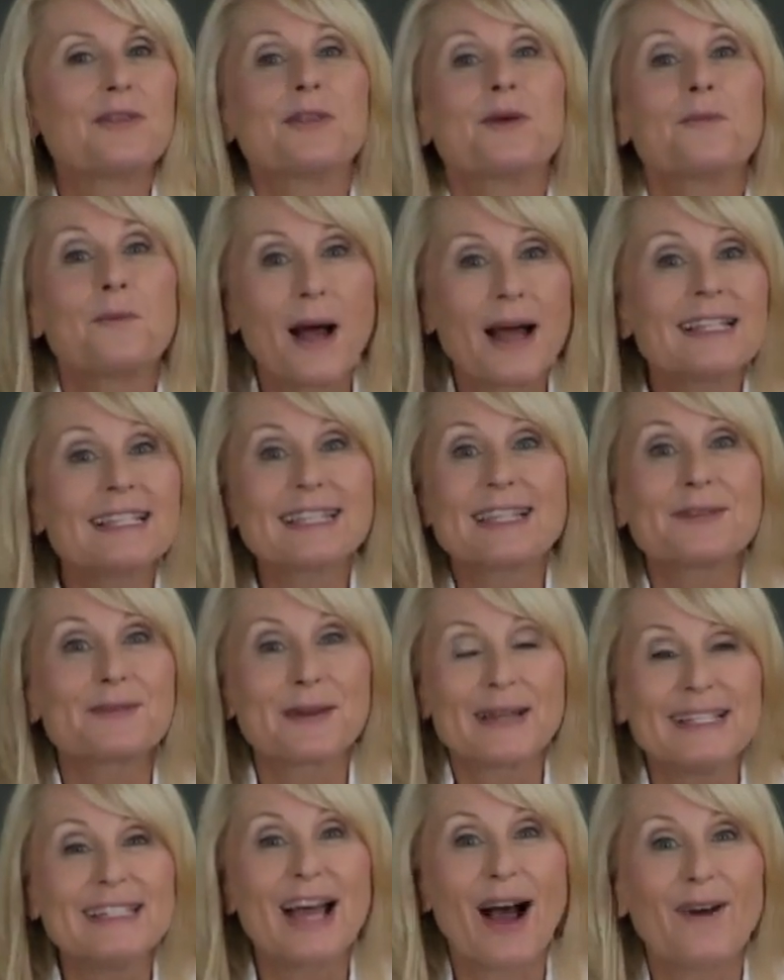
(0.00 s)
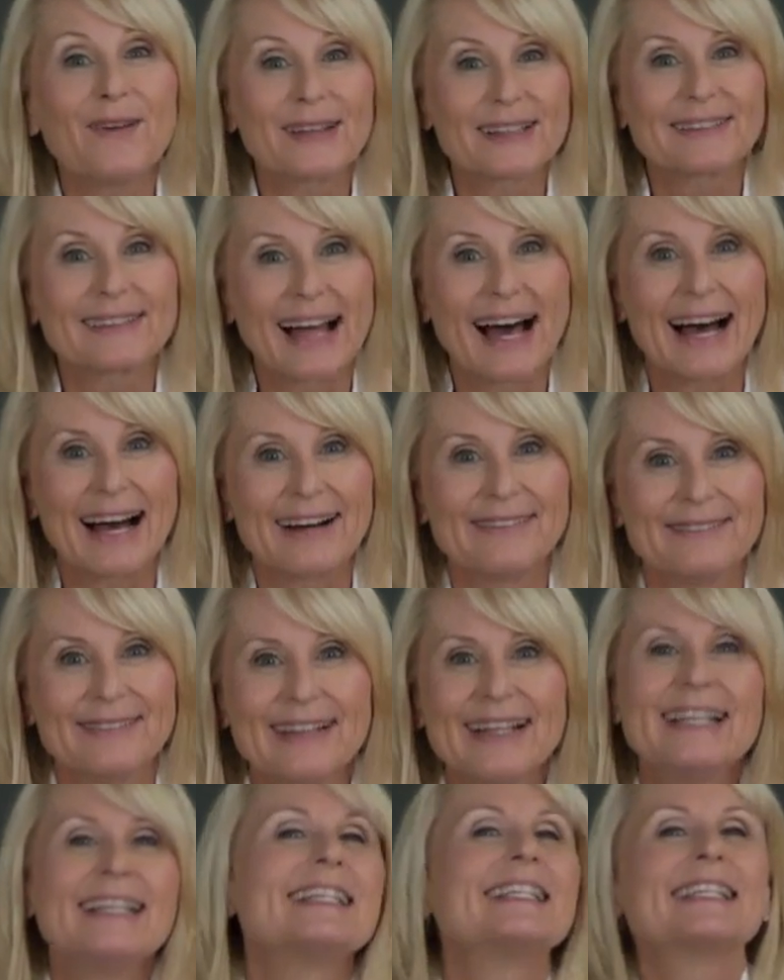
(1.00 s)
the ones that we know and love.
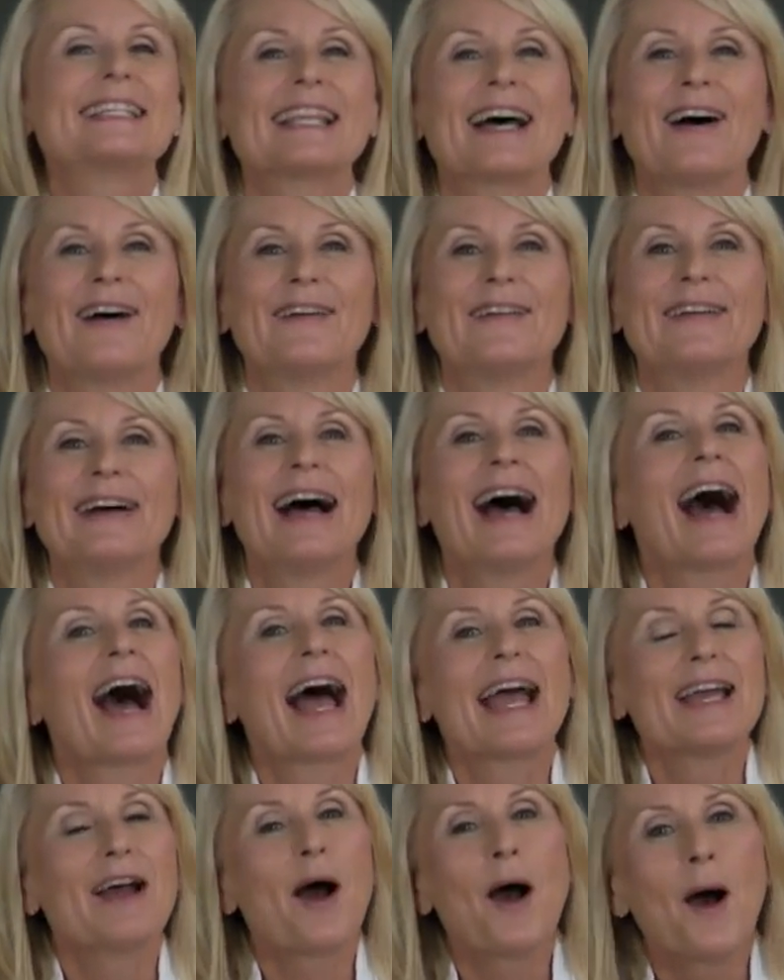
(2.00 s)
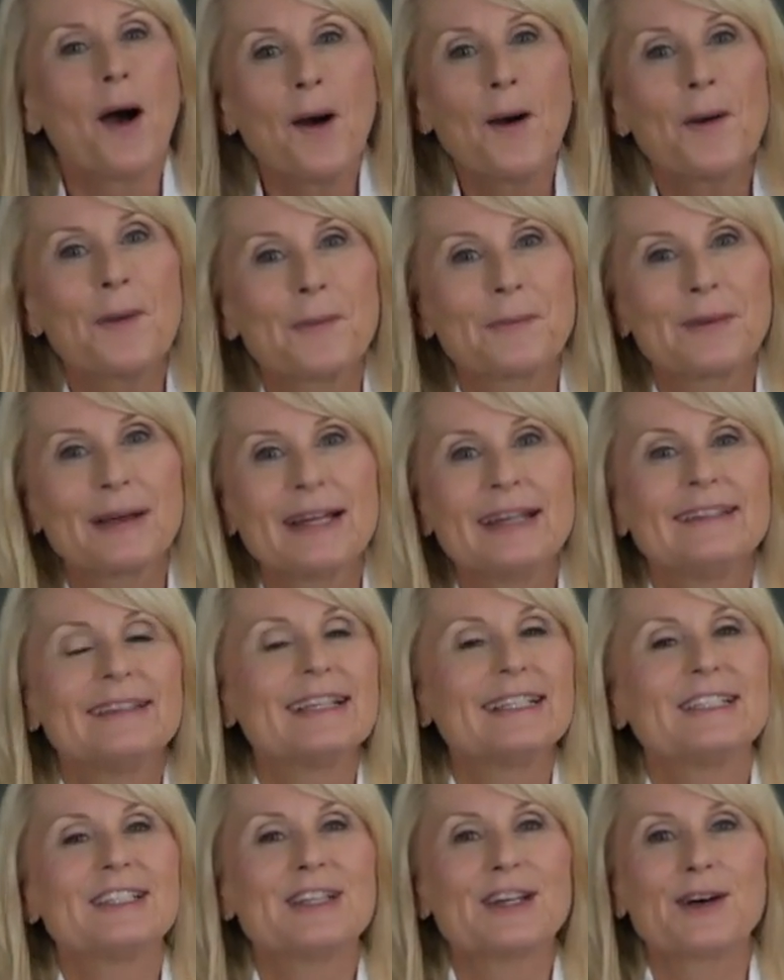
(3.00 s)
So I hope
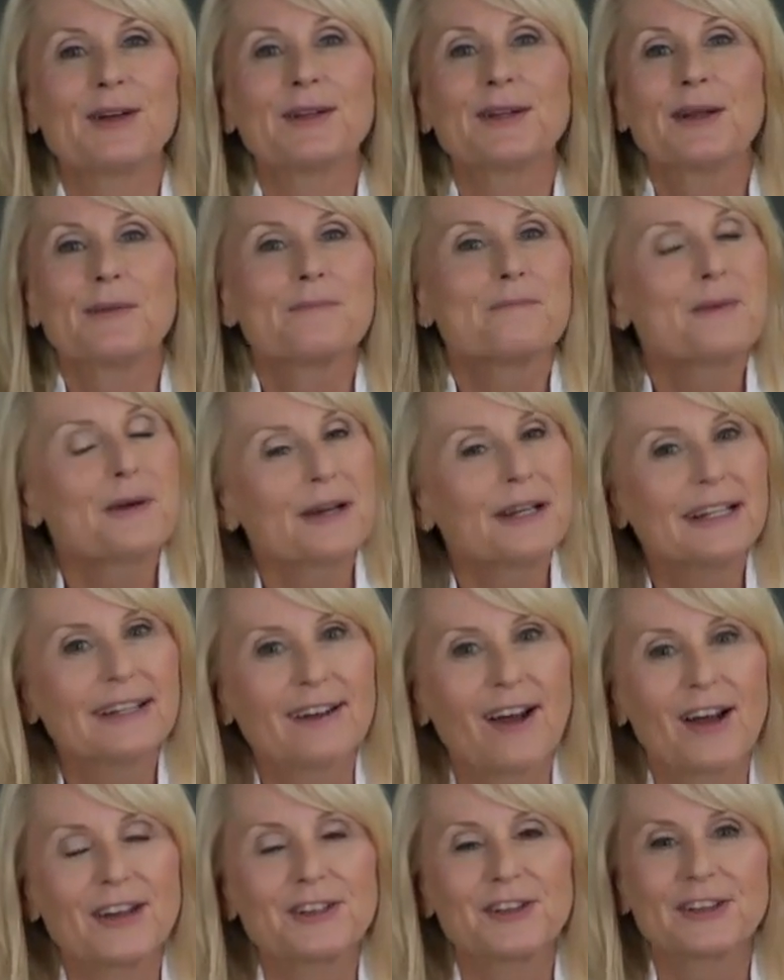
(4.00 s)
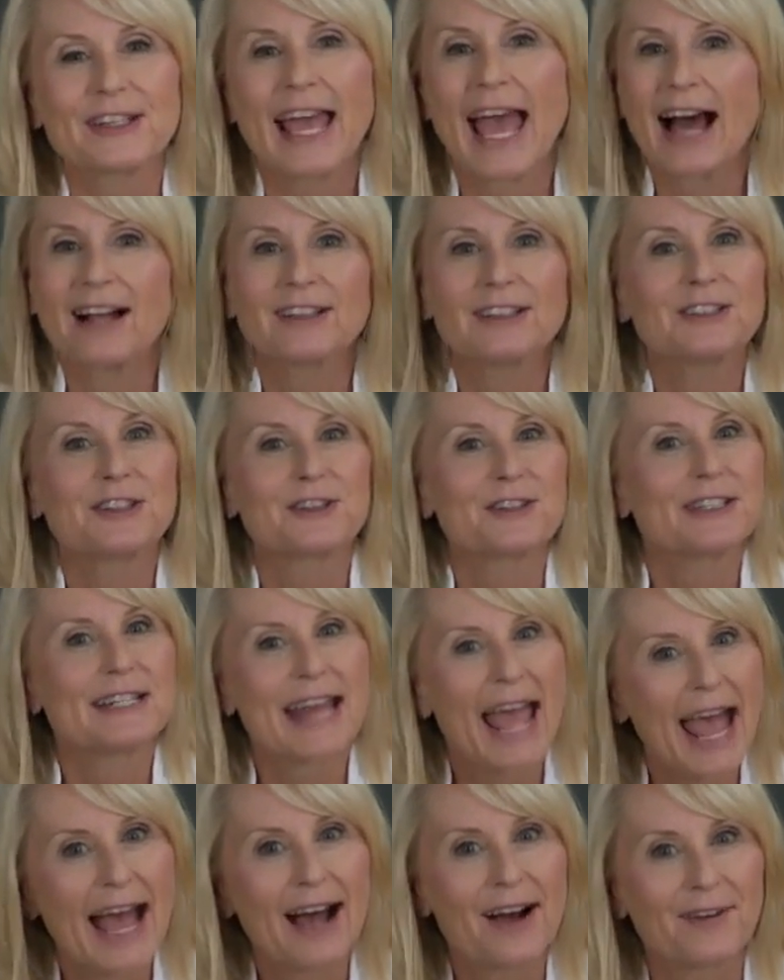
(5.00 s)
that you'll put it on your calendar
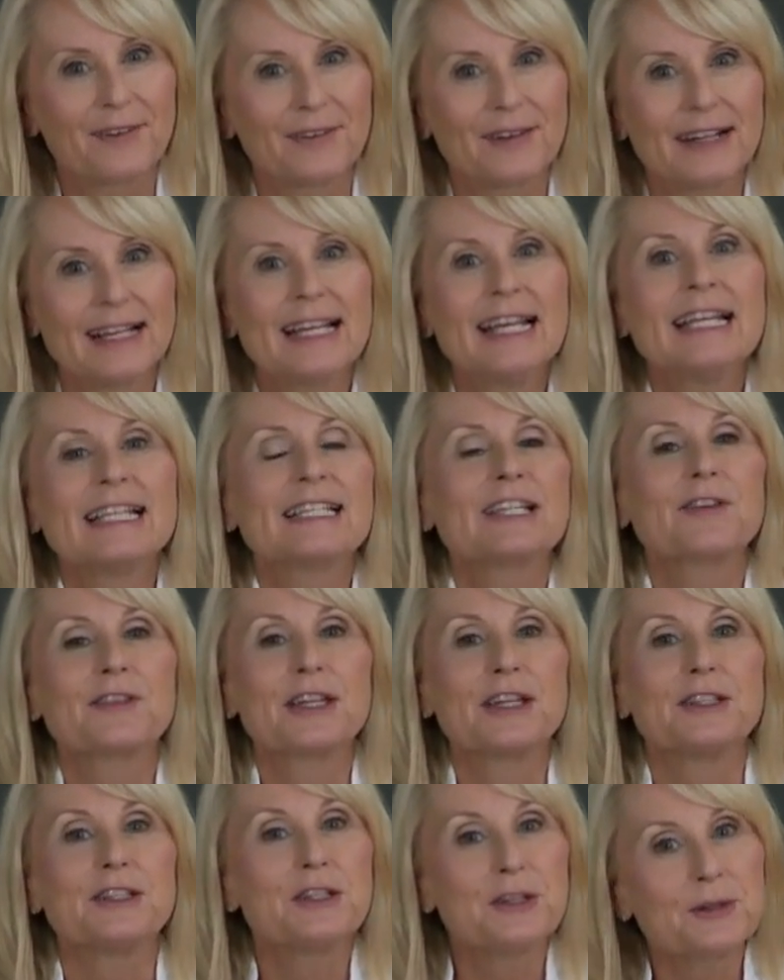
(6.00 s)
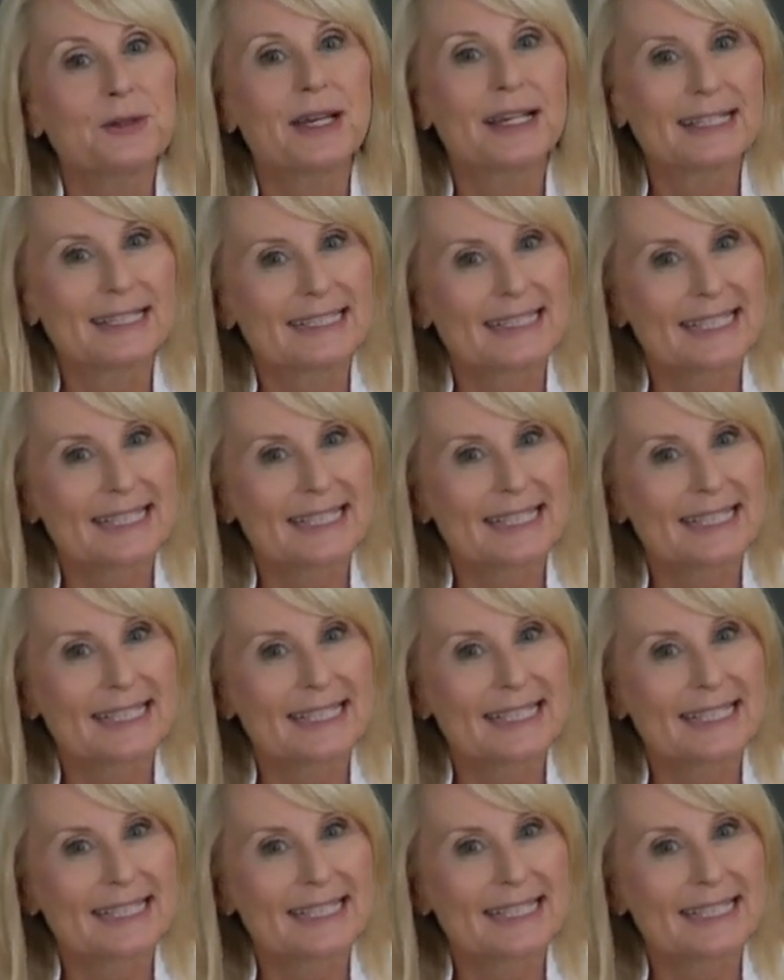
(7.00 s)
now so that you can